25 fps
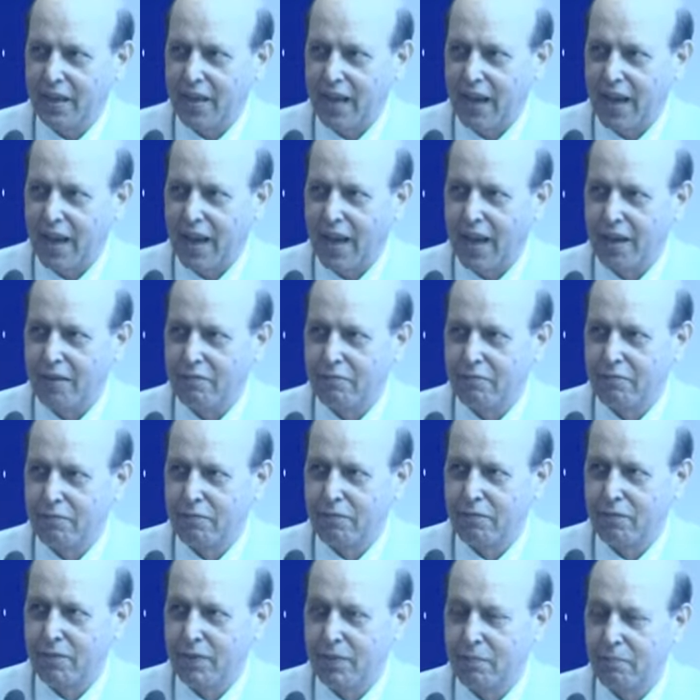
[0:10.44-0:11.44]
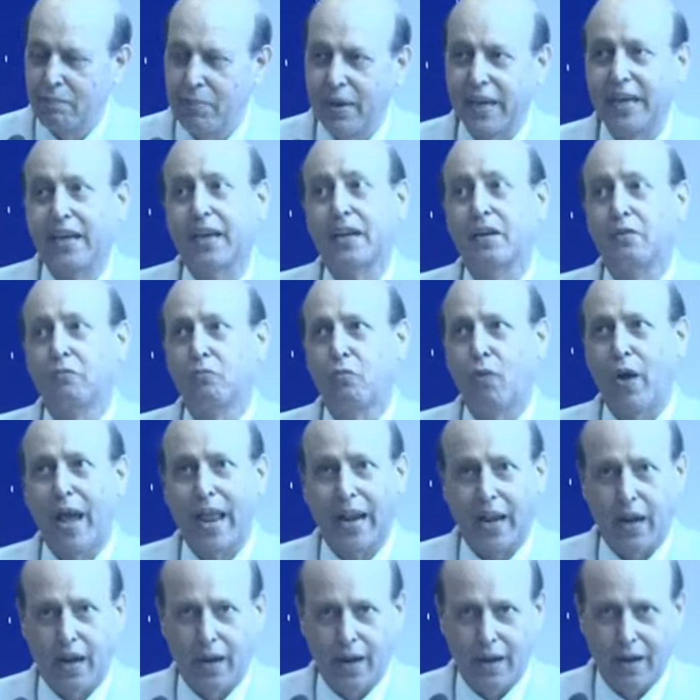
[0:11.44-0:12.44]
have begun
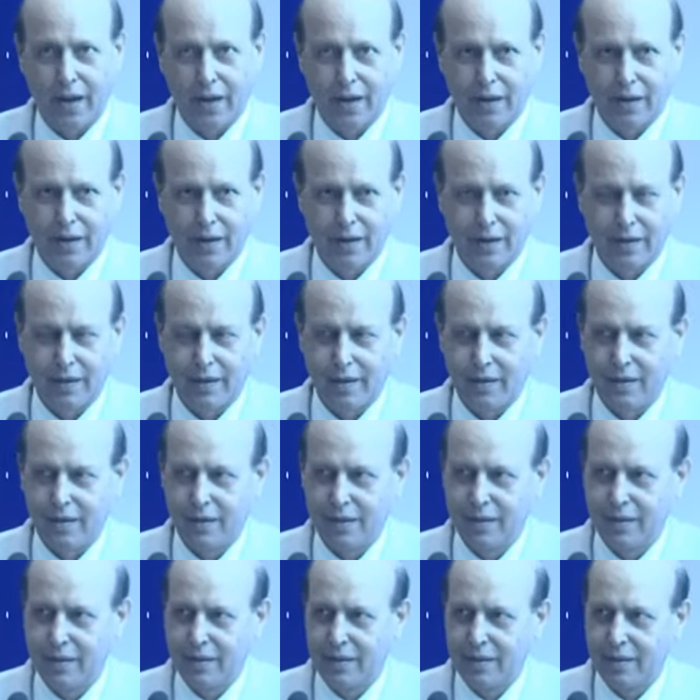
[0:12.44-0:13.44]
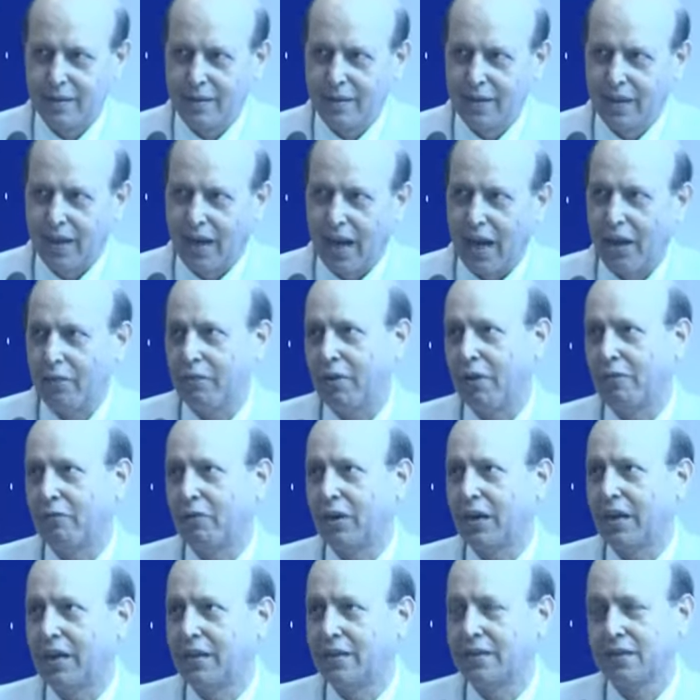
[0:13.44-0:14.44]
well.
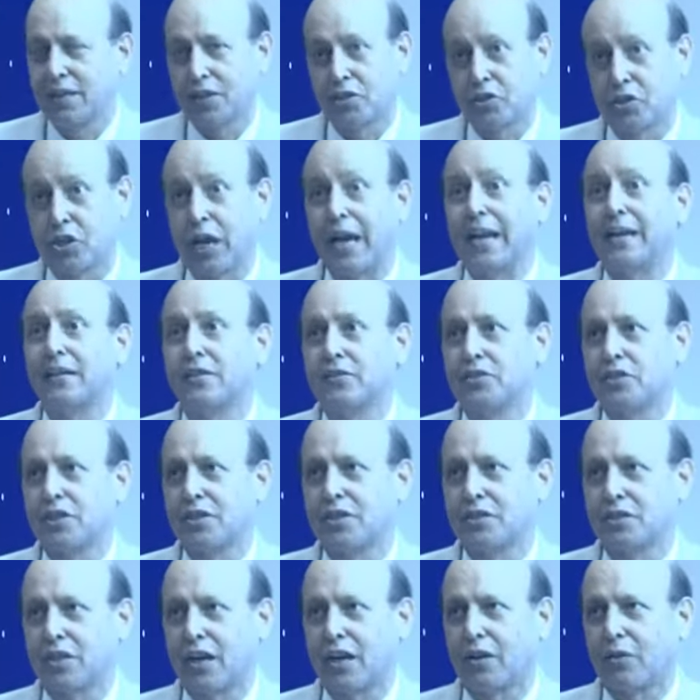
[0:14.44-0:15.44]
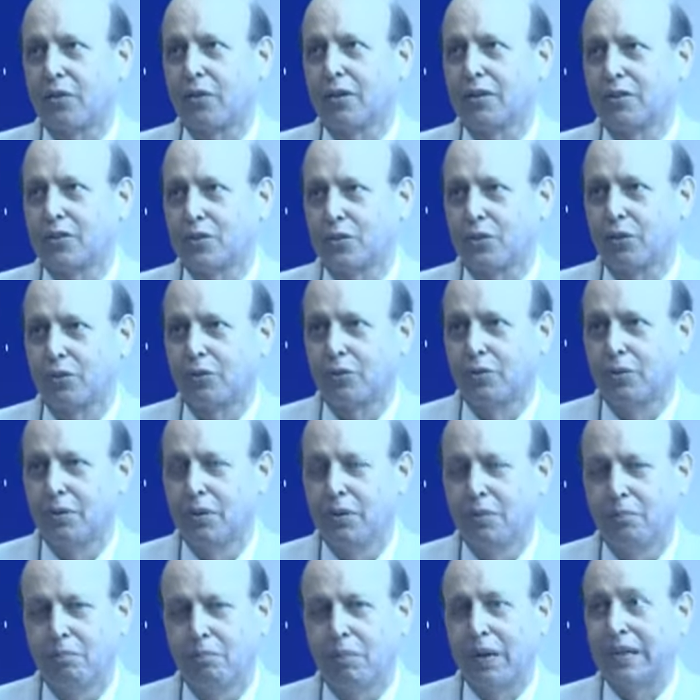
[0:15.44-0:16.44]
However, the challenges are also
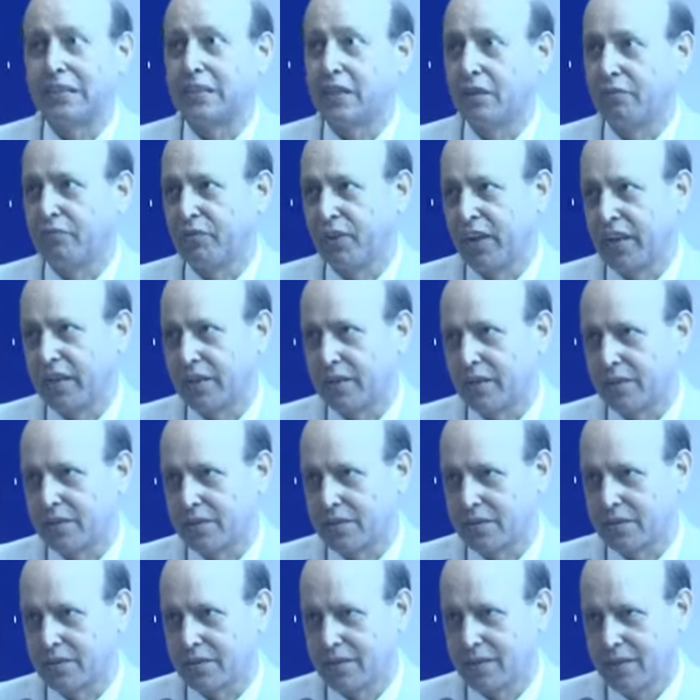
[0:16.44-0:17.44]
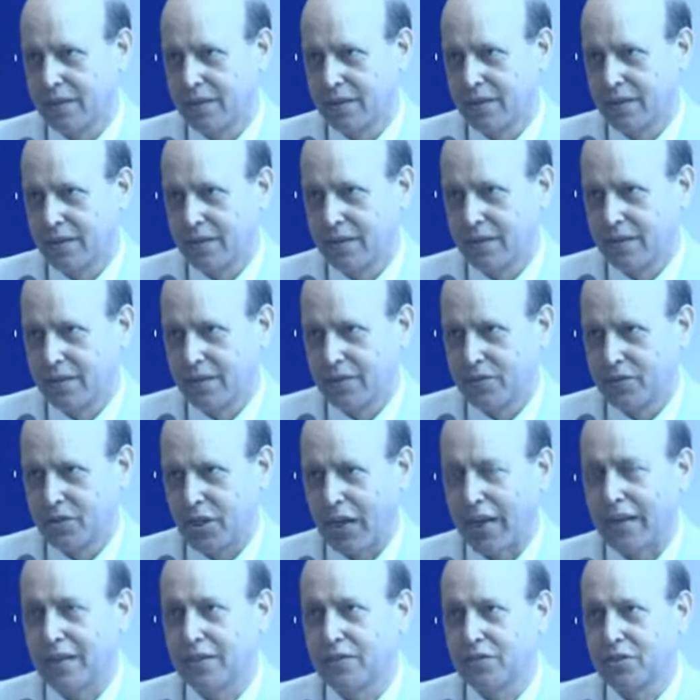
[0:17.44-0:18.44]
multifarious.
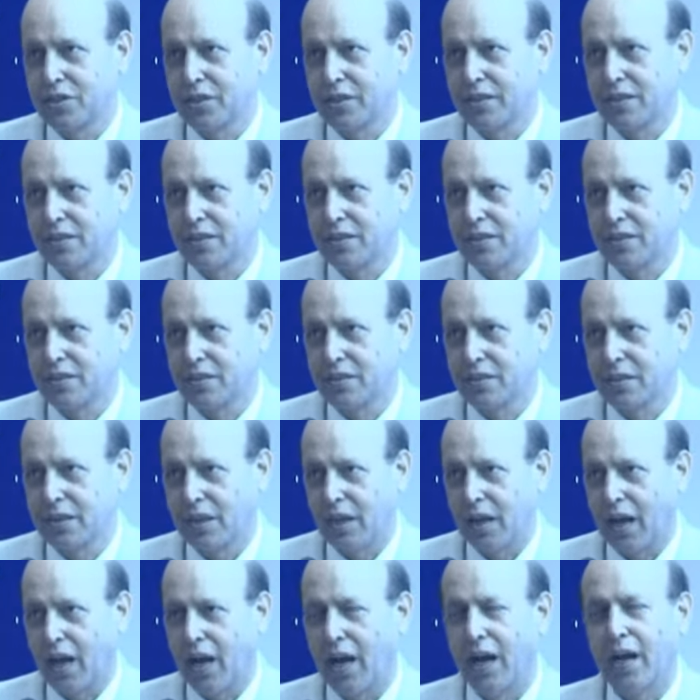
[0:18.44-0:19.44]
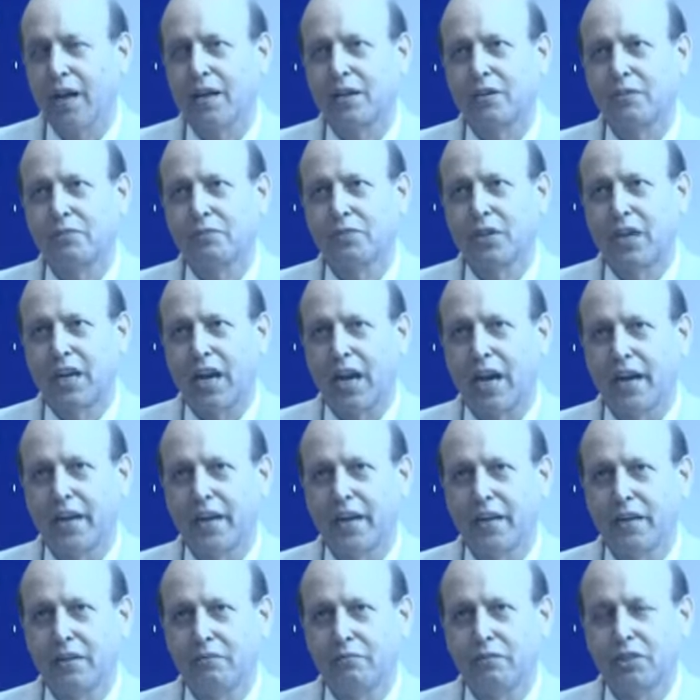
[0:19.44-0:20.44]
Challenges are of the
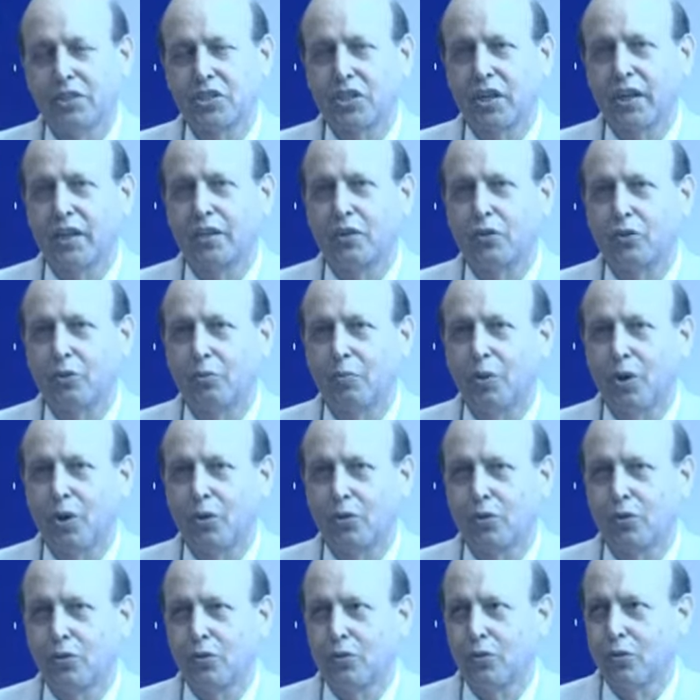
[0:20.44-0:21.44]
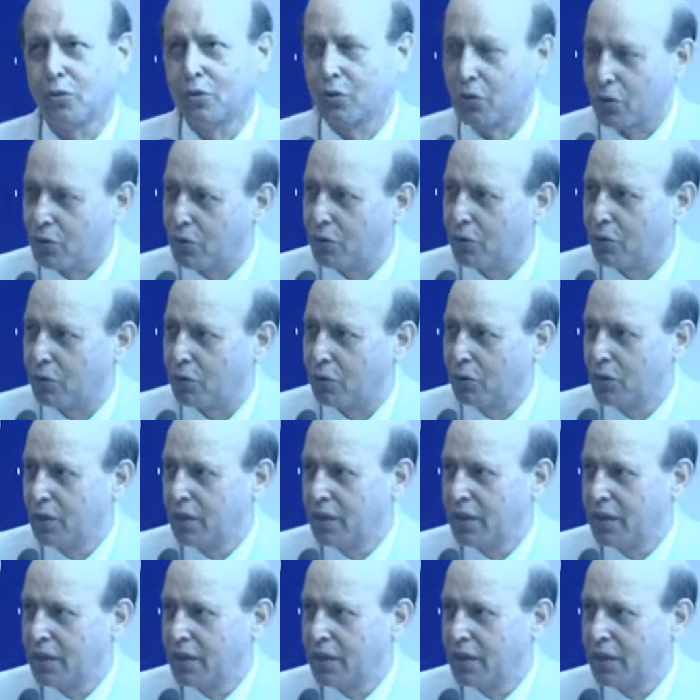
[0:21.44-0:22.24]
kind which can tomorrow grow